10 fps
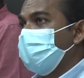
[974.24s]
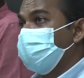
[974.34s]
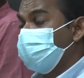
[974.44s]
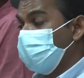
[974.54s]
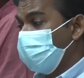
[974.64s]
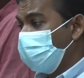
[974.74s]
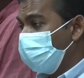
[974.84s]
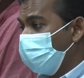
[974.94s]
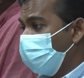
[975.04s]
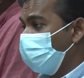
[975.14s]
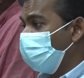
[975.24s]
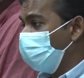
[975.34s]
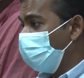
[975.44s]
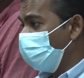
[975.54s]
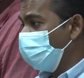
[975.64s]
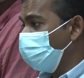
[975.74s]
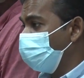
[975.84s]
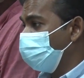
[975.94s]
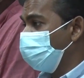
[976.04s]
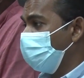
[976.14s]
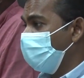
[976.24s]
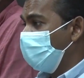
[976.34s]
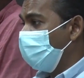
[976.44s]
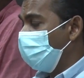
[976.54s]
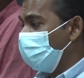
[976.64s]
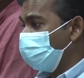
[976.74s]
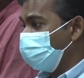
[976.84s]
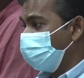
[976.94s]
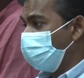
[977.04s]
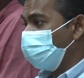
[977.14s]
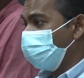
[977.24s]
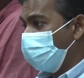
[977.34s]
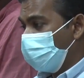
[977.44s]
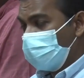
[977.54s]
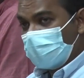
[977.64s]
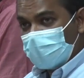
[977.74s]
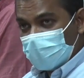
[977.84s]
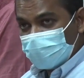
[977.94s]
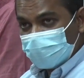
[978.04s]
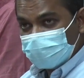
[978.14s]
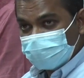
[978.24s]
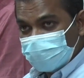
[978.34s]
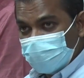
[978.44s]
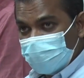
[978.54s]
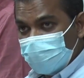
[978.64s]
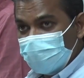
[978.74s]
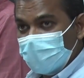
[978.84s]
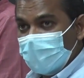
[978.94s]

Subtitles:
This new building will house space for a conference room,